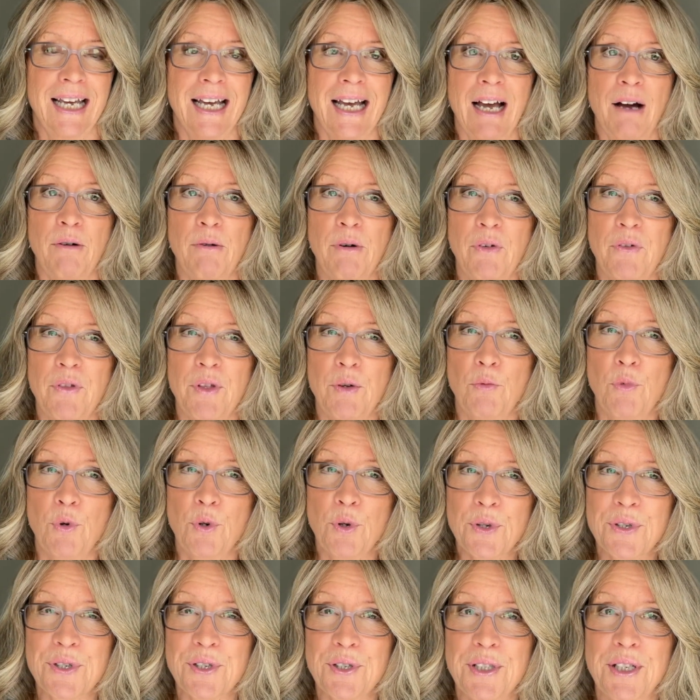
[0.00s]
However, the
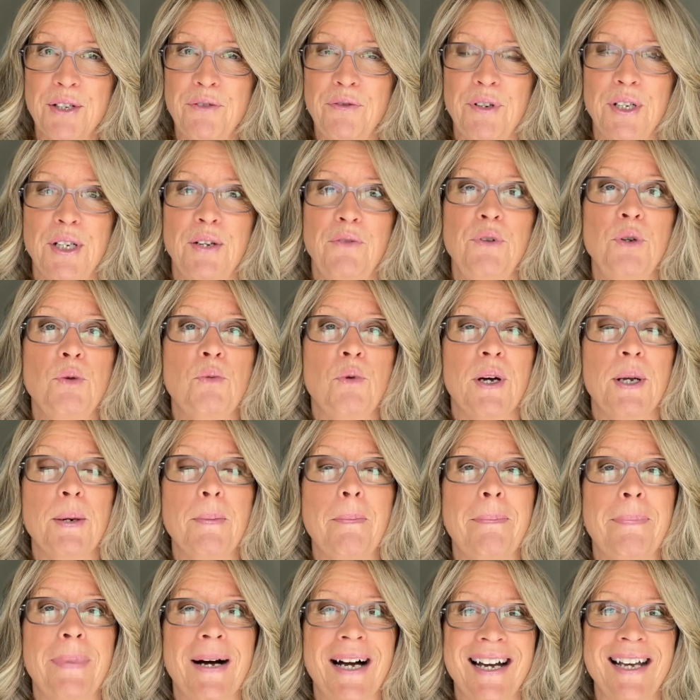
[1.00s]
rules are different if you want to
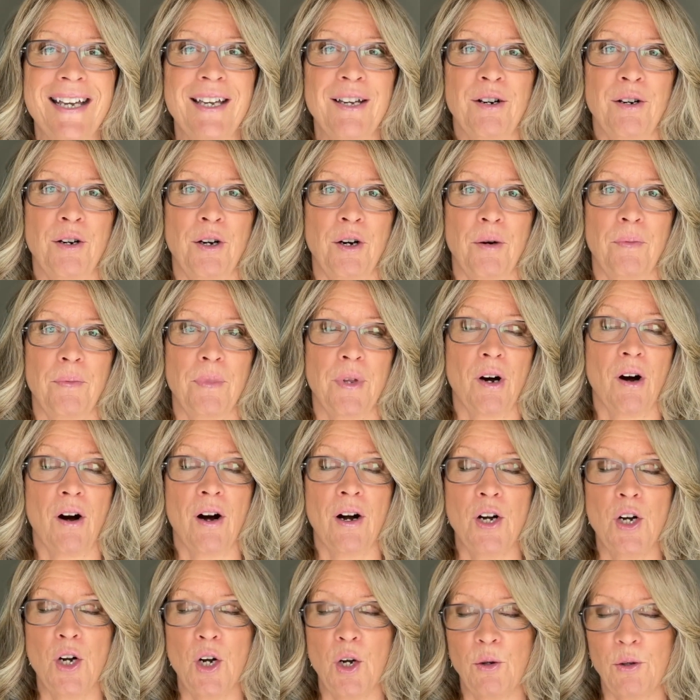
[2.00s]
buy a home. There are
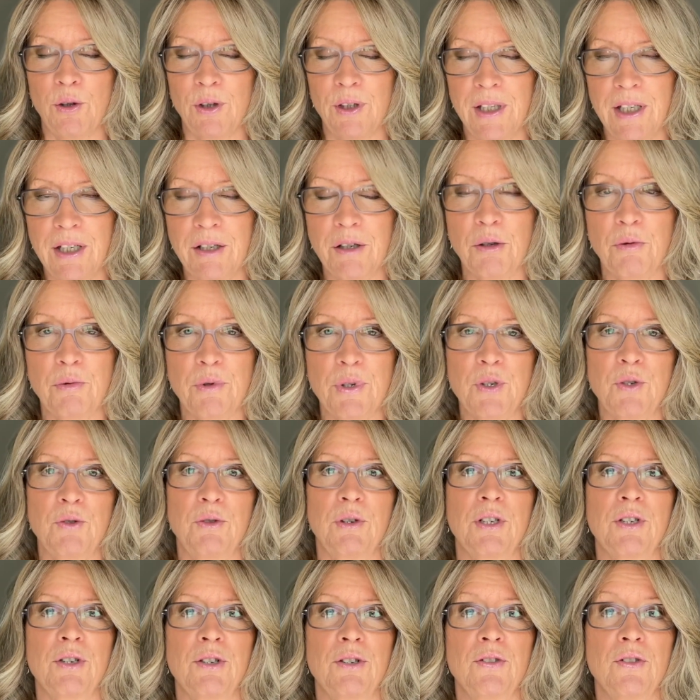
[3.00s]
no legal
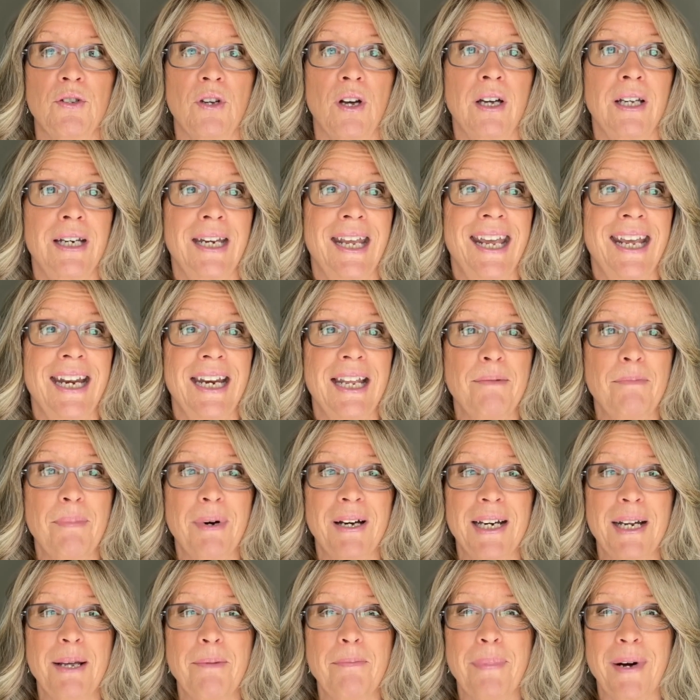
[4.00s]
restrictions on
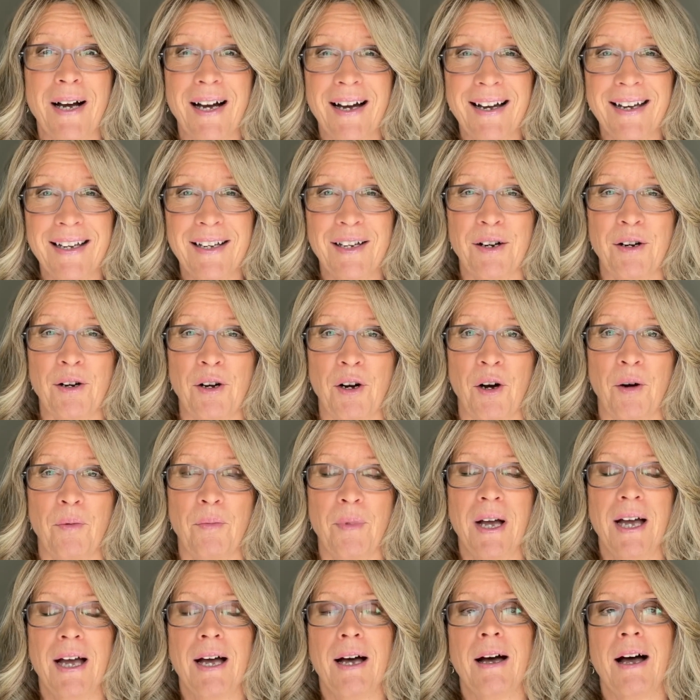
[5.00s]
anybody buying a home.
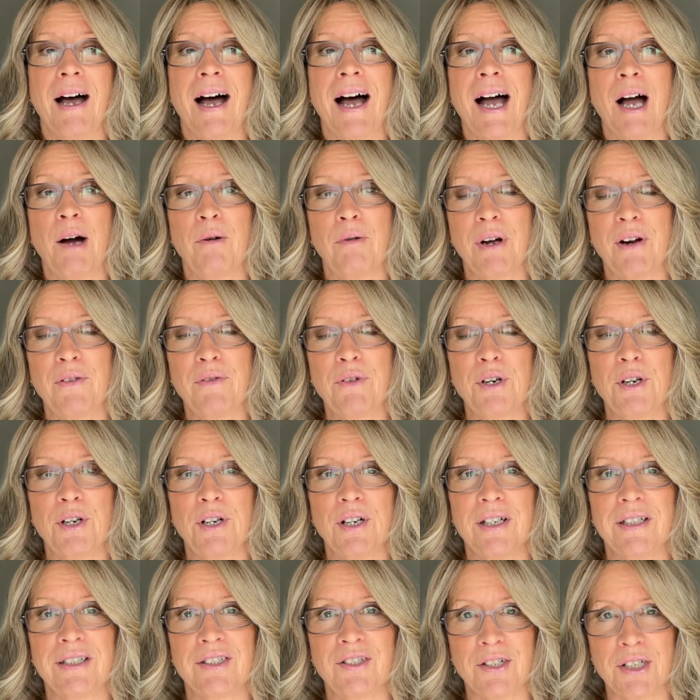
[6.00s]
However,
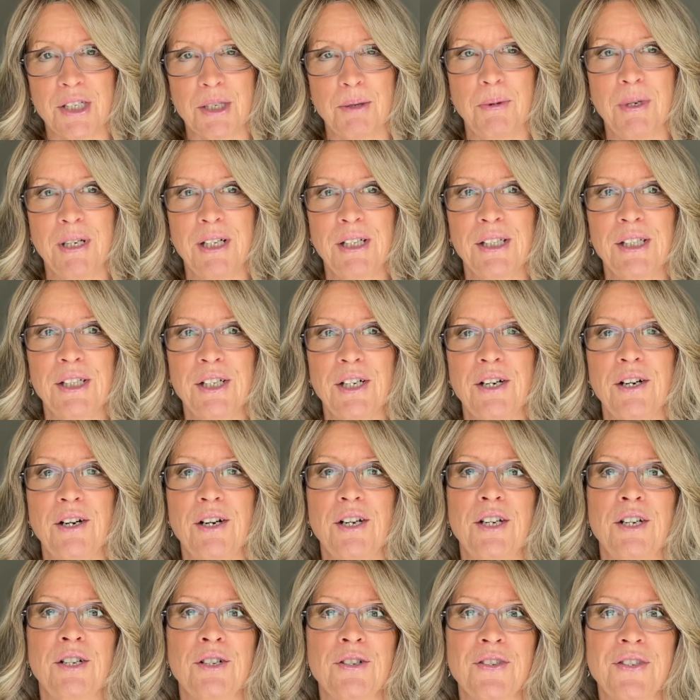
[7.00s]
just to be clear,
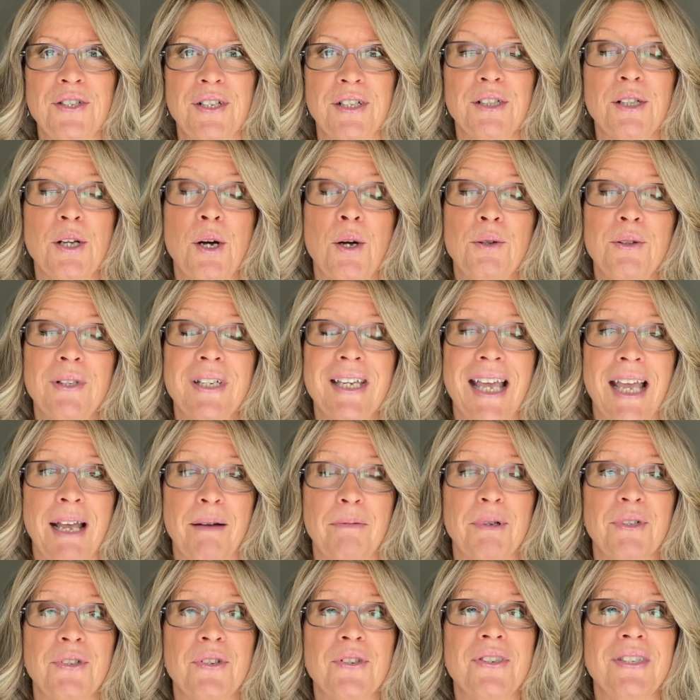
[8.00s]
you're still only
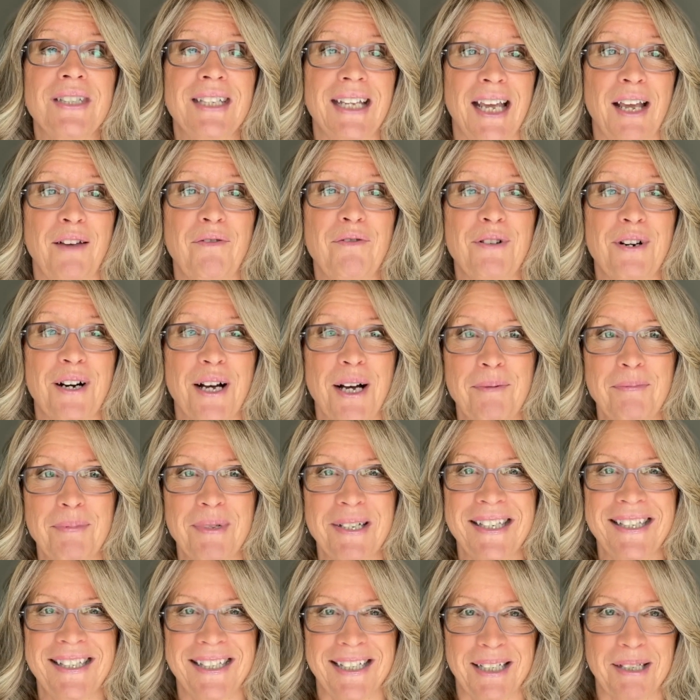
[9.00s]
able to stay for up
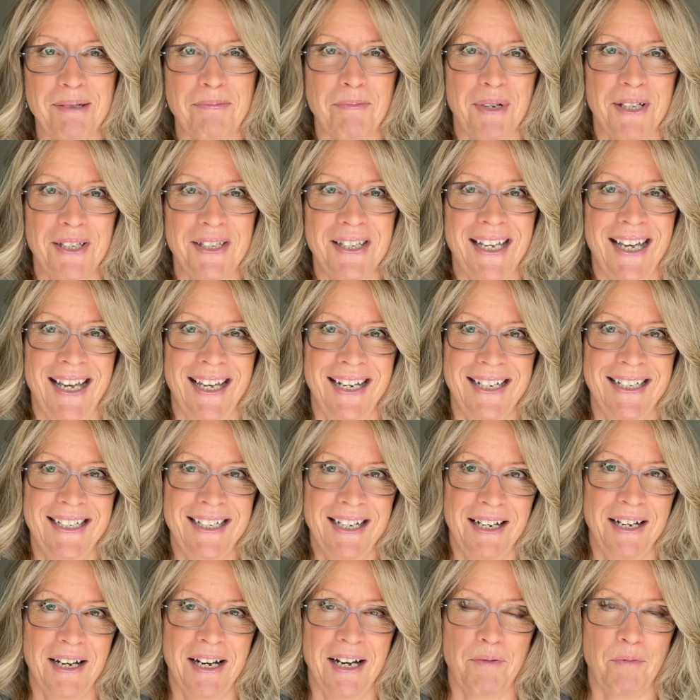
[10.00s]
to 6 months at a
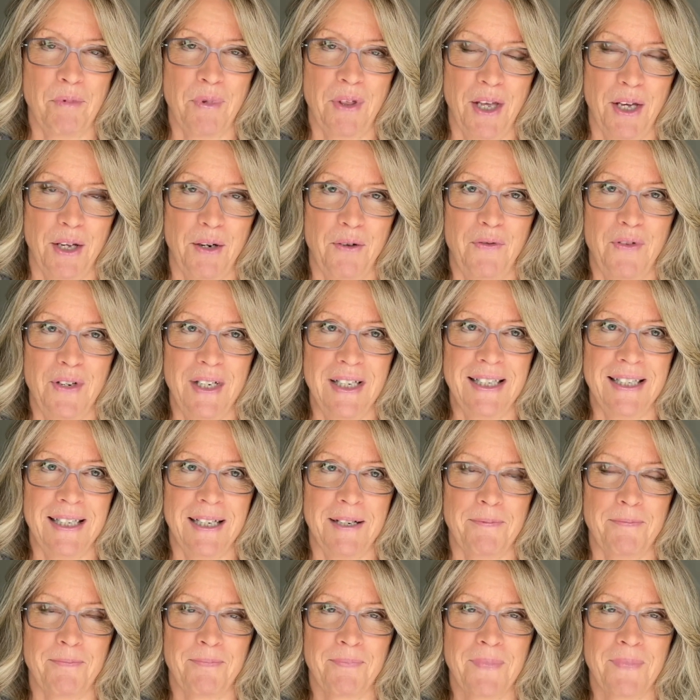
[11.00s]
time without a visa.